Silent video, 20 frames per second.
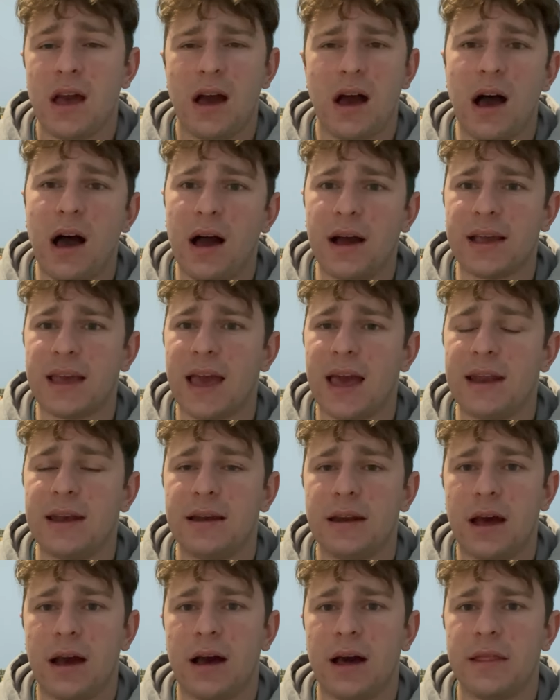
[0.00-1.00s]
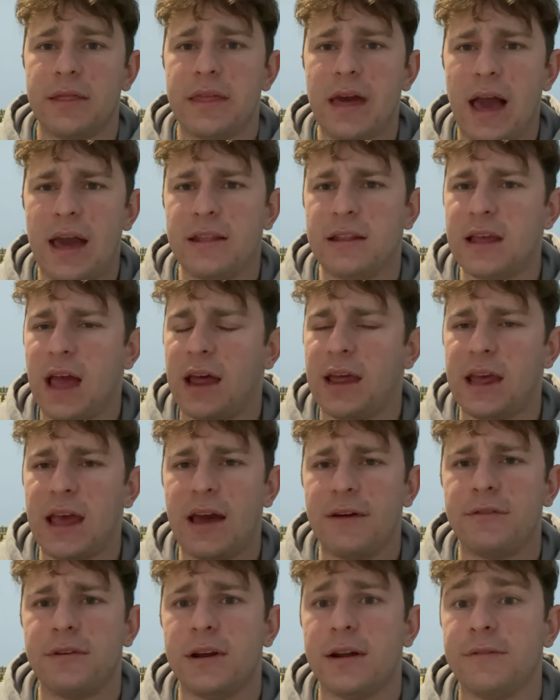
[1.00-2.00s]
Uh, again, uh, I, I
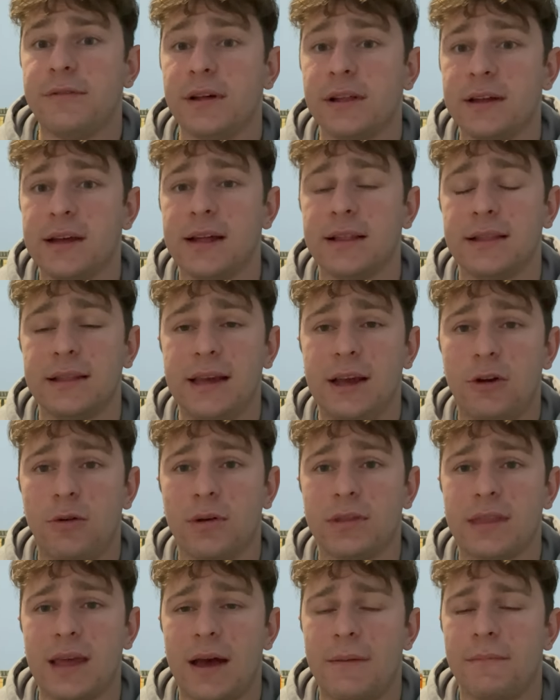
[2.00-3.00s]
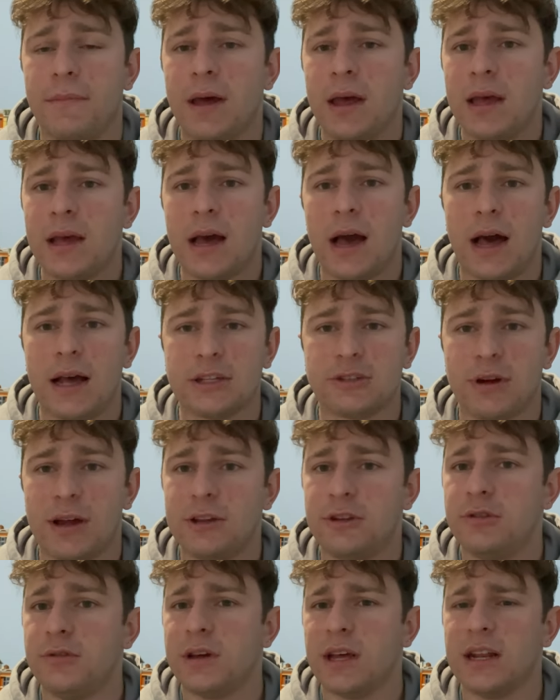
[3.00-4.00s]
have an affiliate link with them, uh, so I
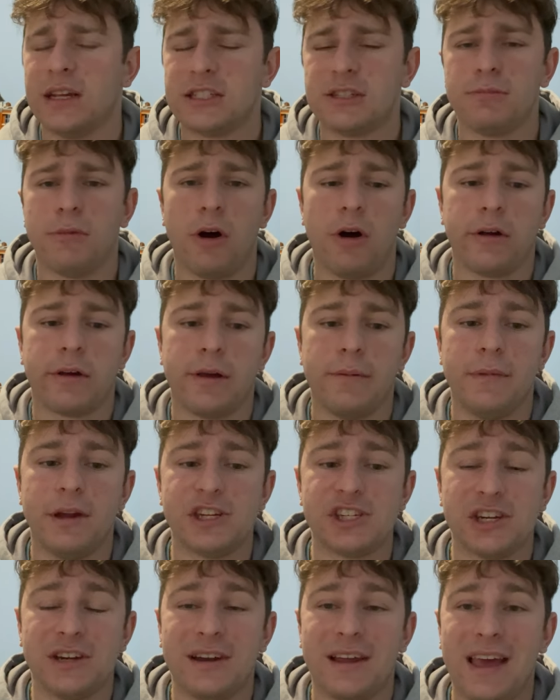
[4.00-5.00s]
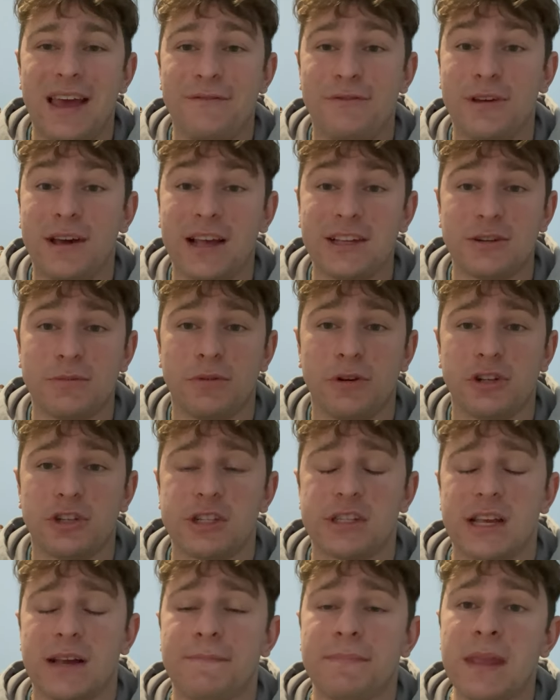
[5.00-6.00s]
do get a small commission if you guys are
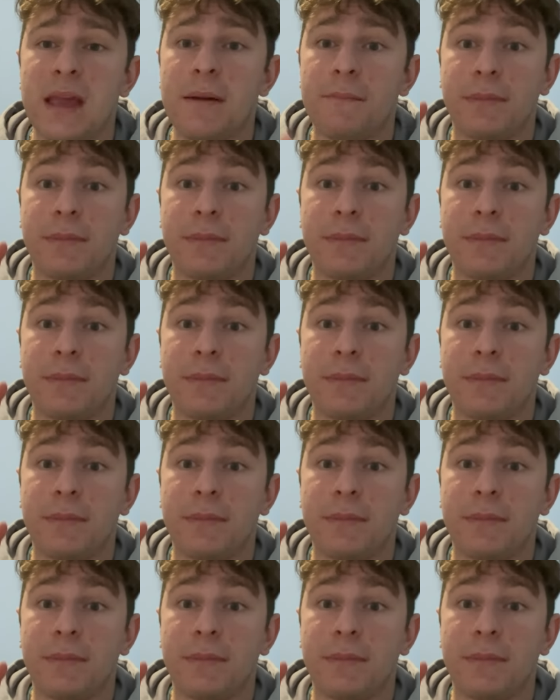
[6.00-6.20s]
purchasing.